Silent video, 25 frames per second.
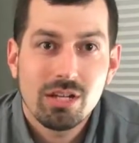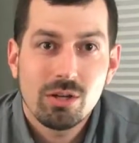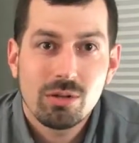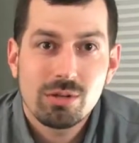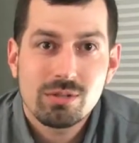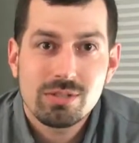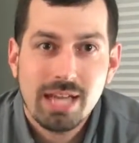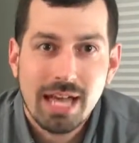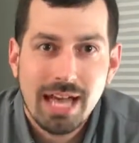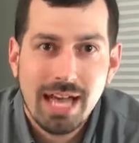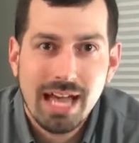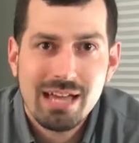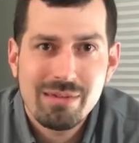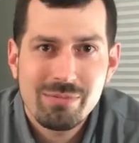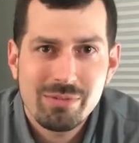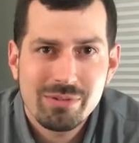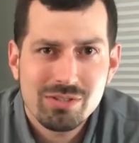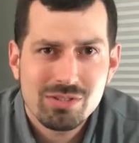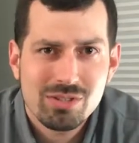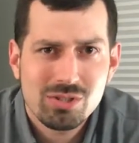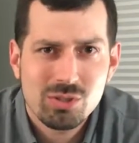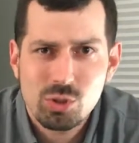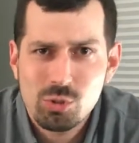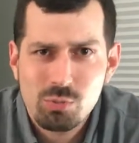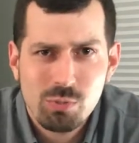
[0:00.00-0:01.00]
time
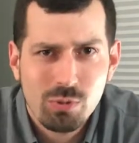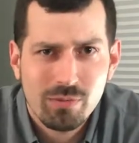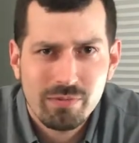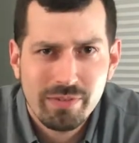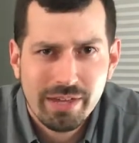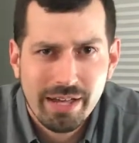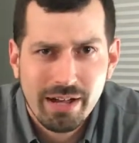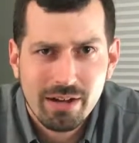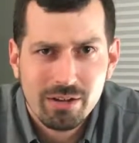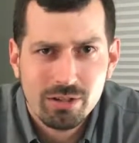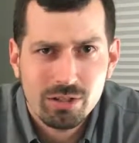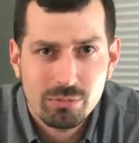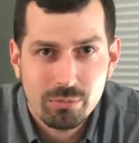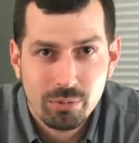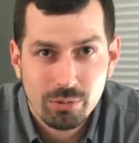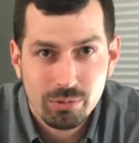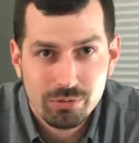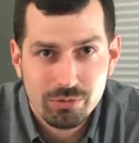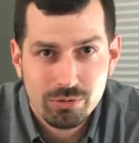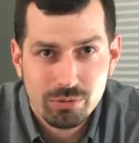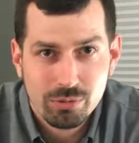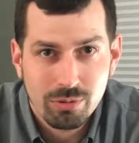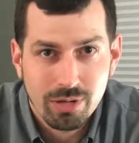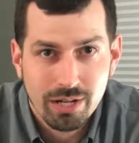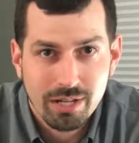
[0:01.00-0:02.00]
is super valuable
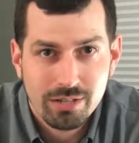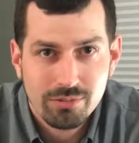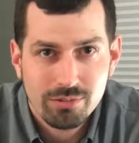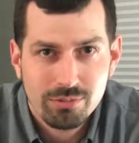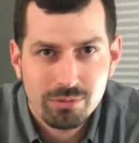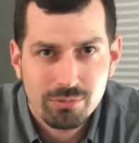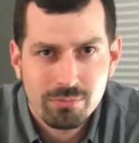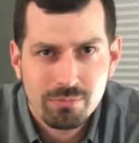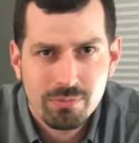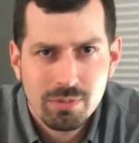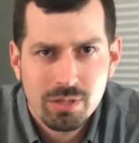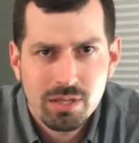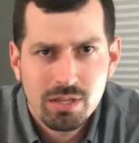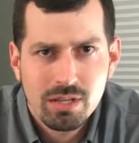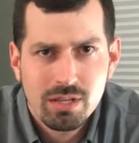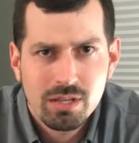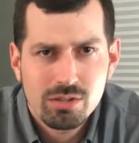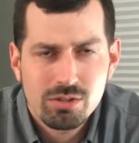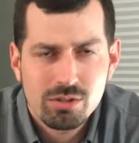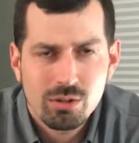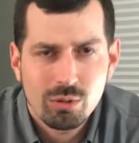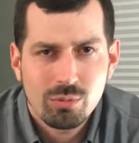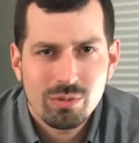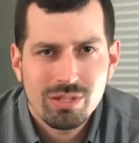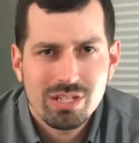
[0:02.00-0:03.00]
to us.
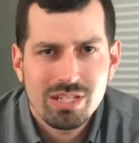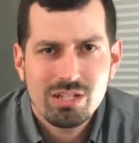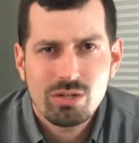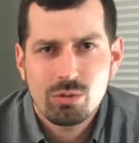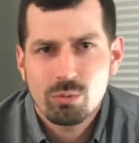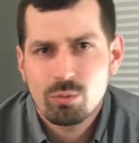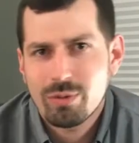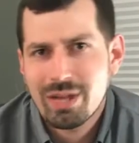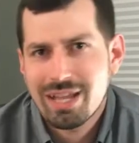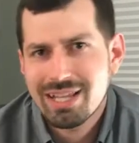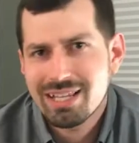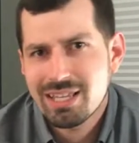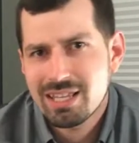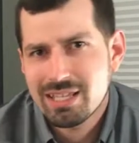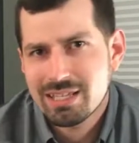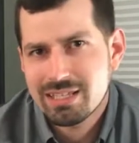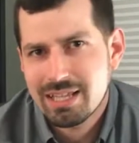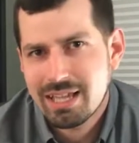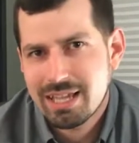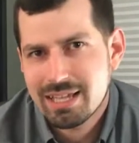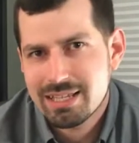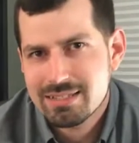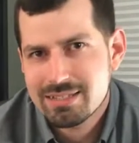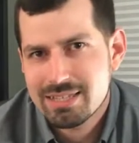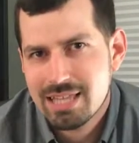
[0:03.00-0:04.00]
So we need to
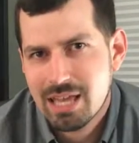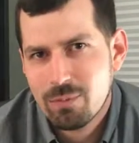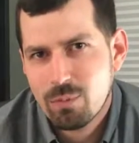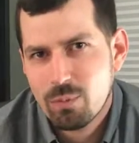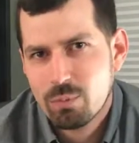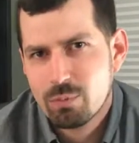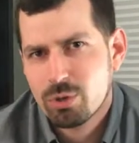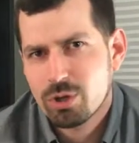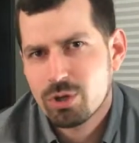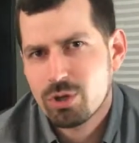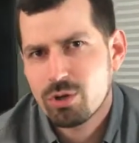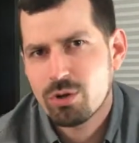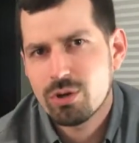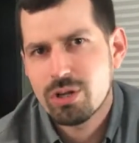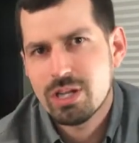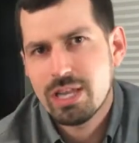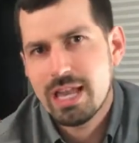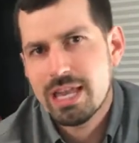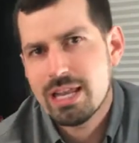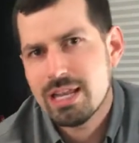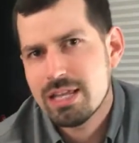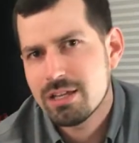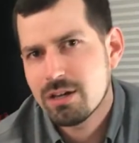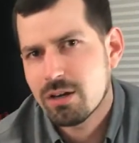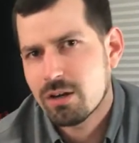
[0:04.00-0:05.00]
recognize that when we're
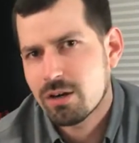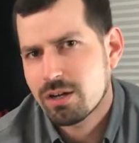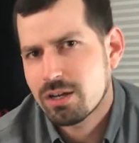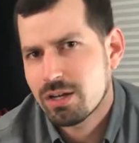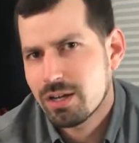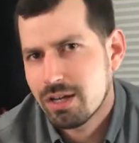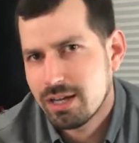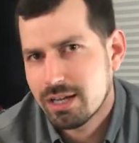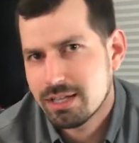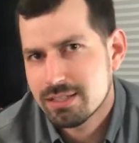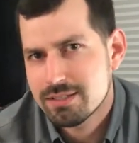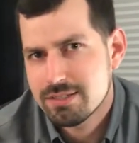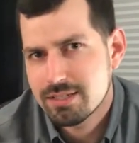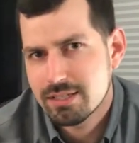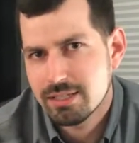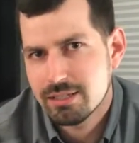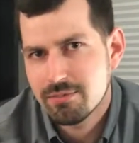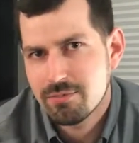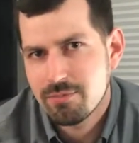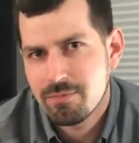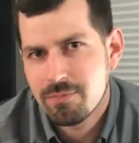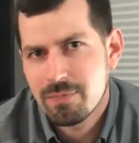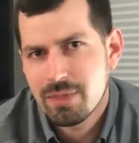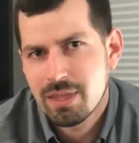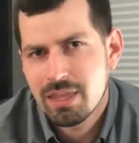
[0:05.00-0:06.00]
creating our content,
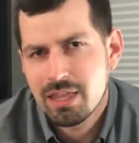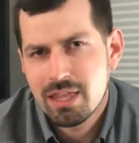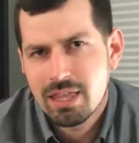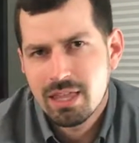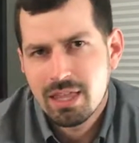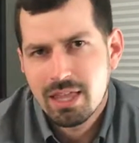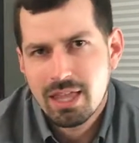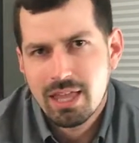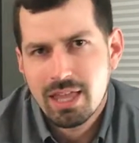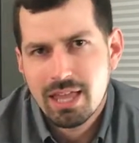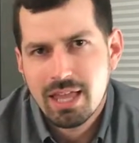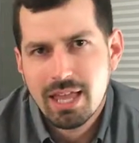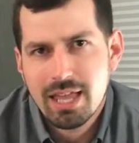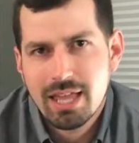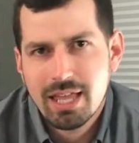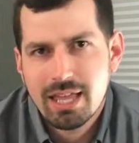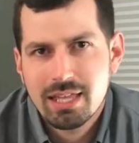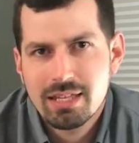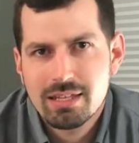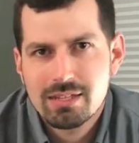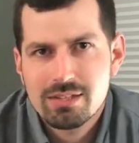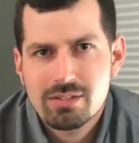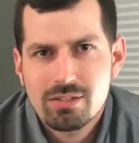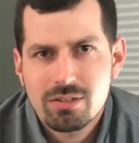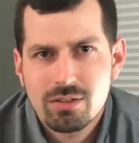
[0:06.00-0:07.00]

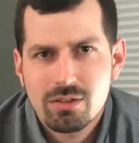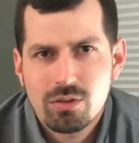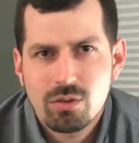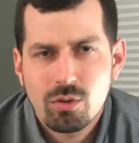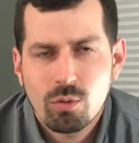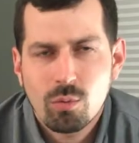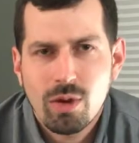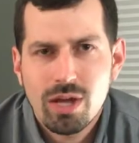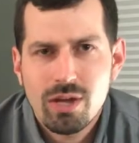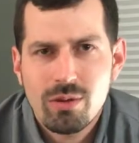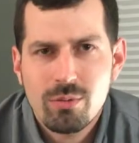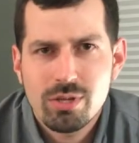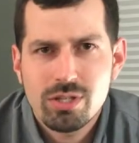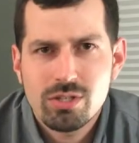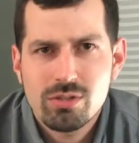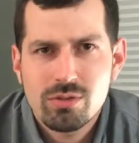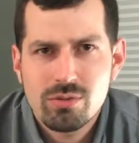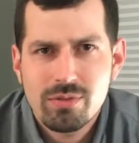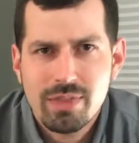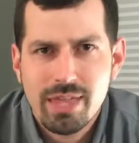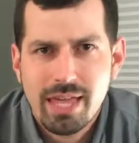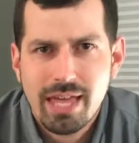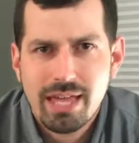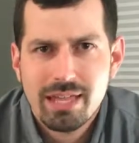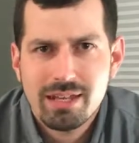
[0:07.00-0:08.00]
and the way we do
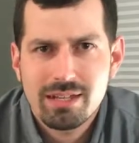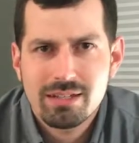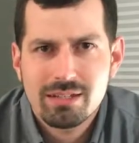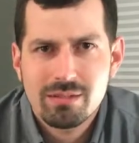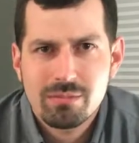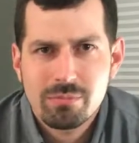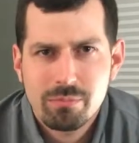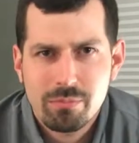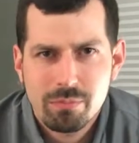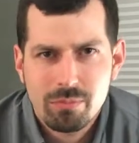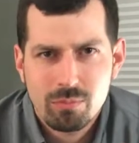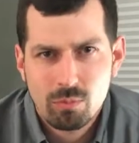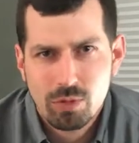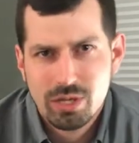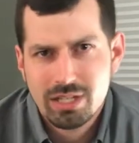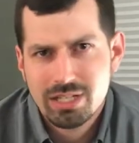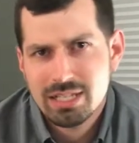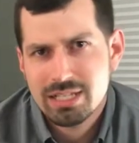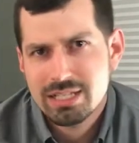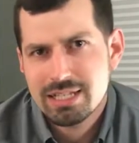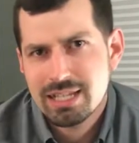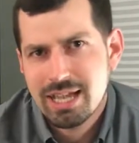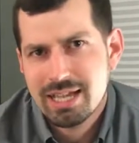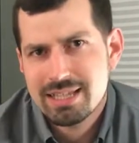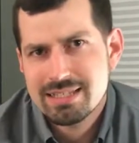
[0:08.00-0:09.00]
that,
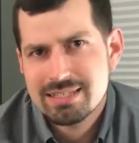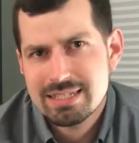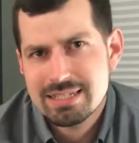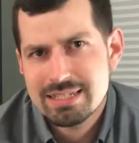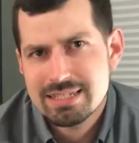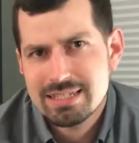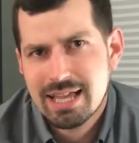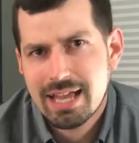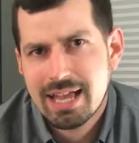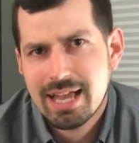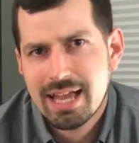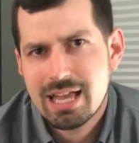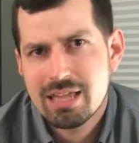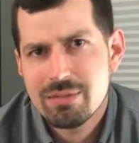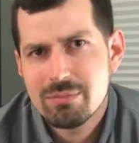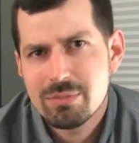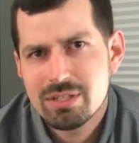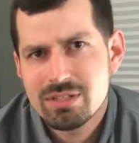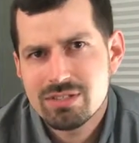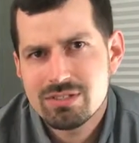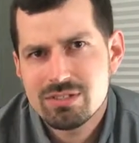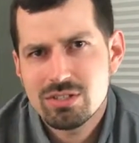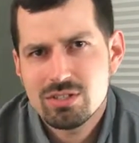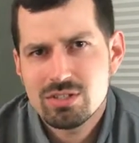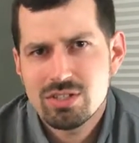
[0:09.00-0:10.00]
recognizing time,
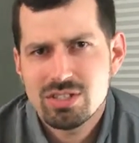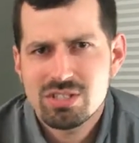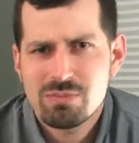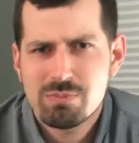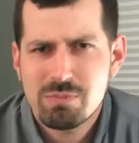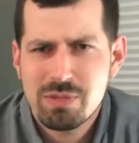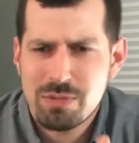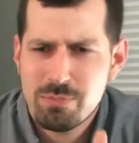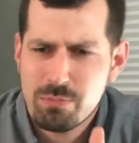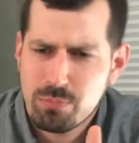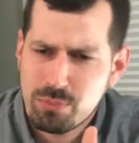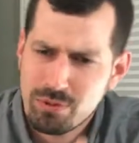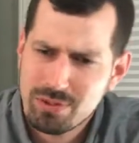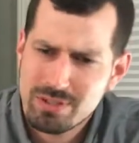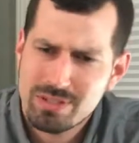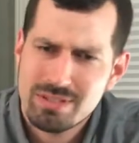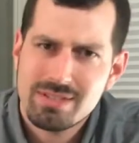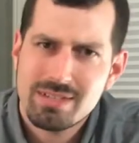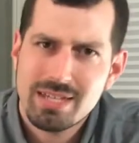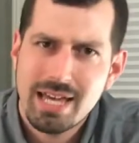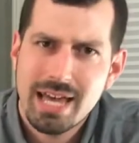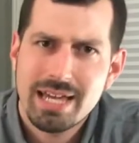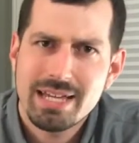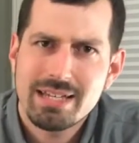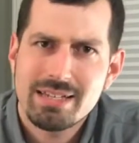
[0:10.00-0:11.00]
is to just be
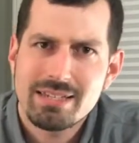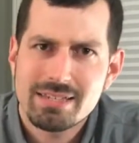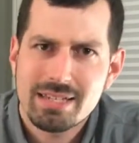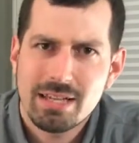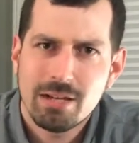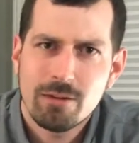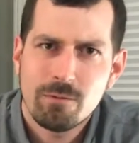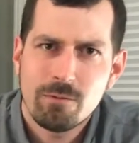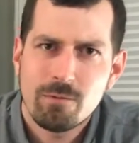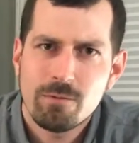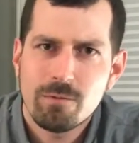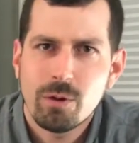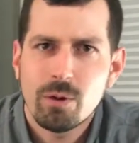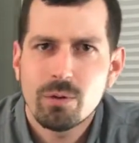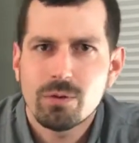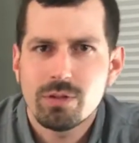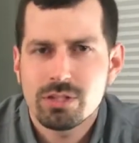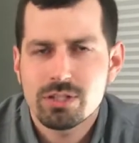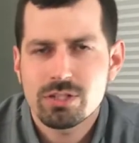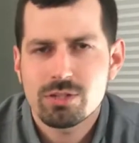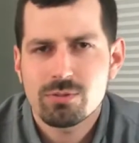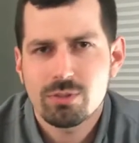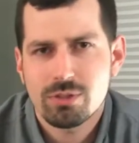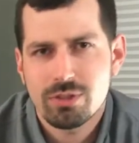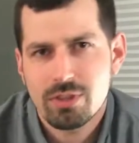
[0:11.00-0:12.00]
precise and
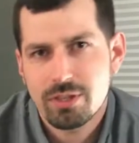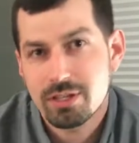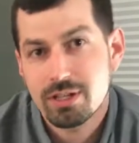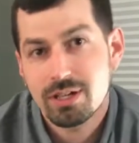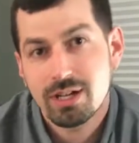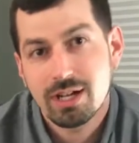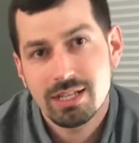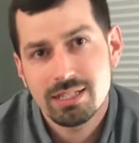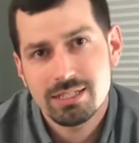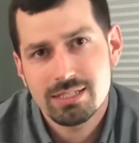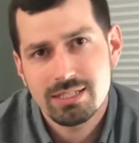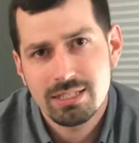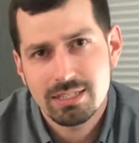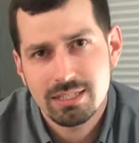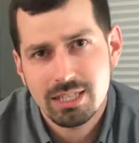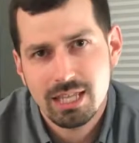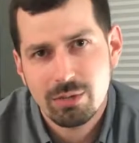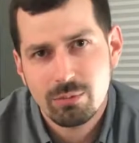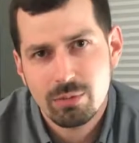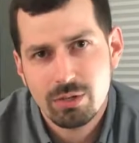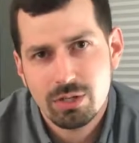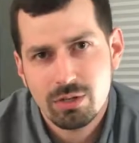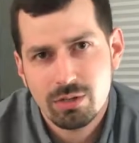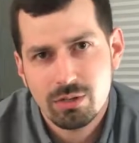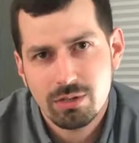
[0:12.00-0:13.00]
focused with the content that
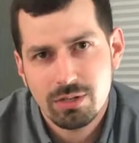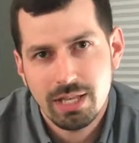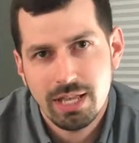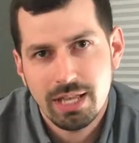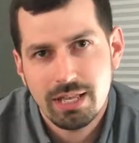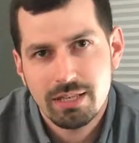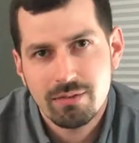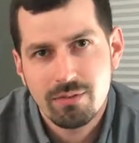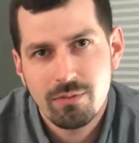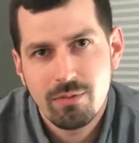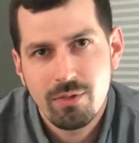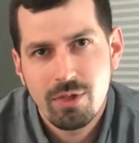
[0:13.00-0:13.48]
we create.